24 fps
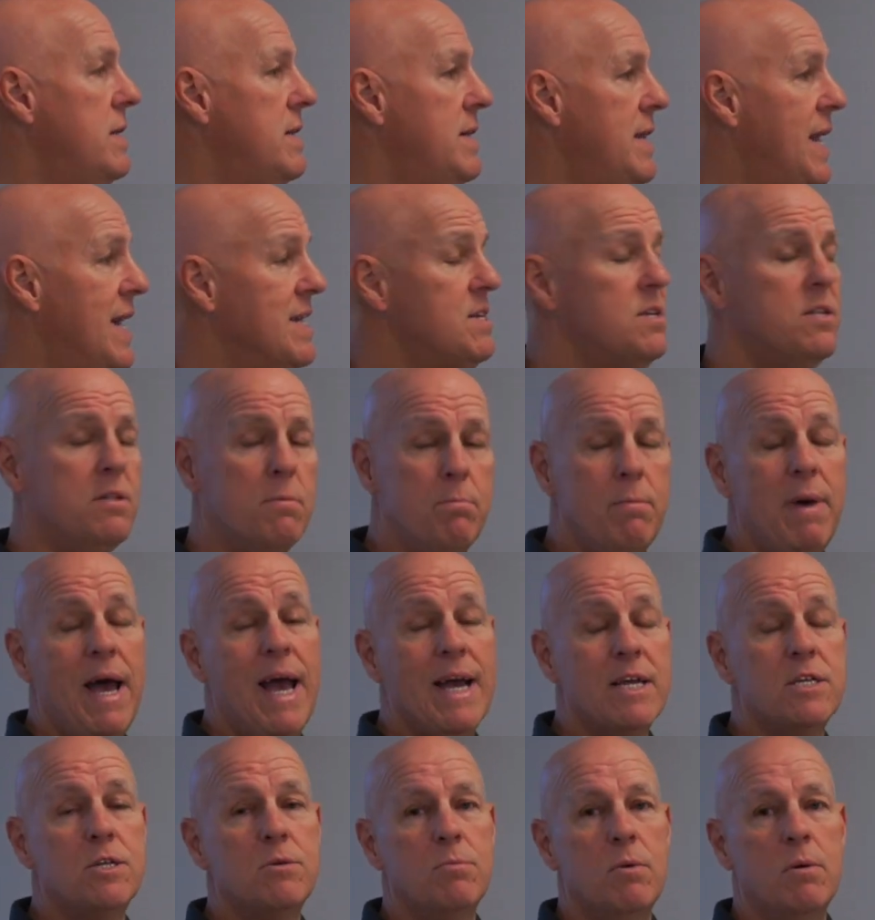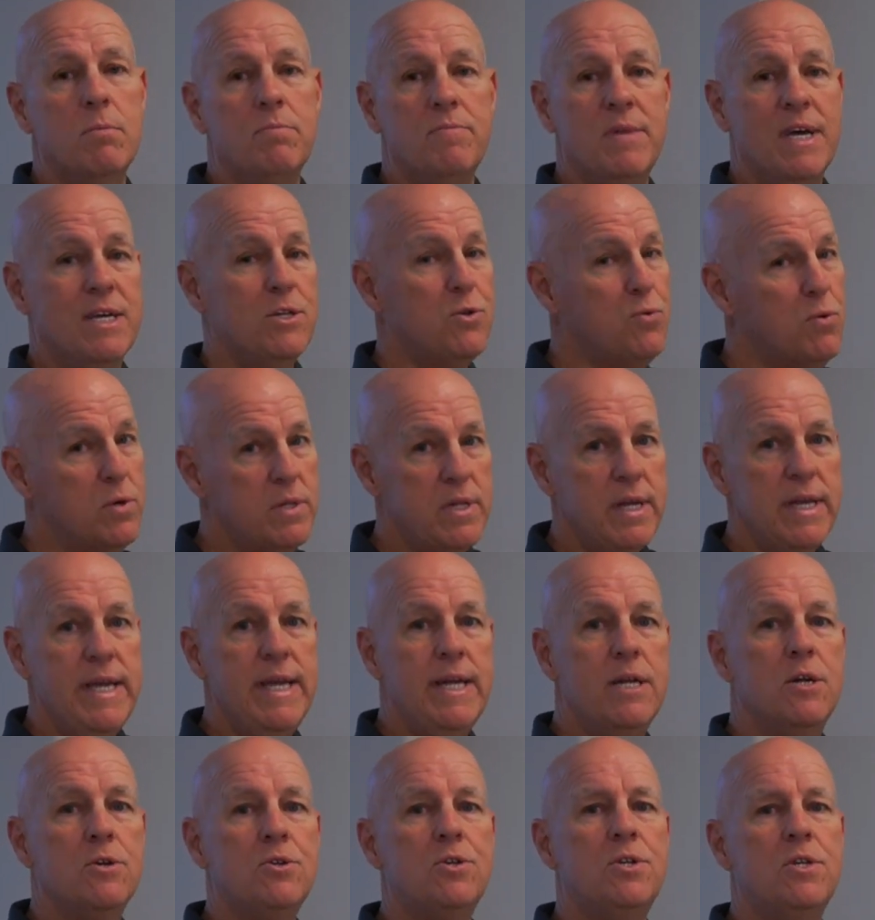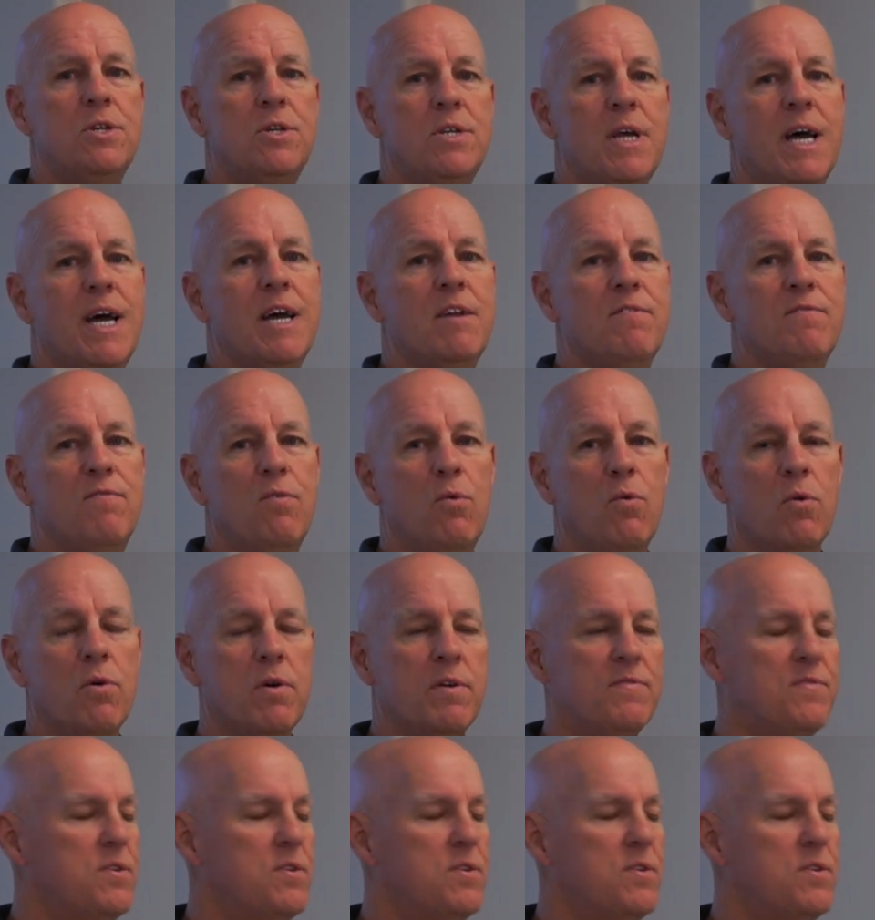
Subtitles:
That's the maximum. That's what the heater is designed for.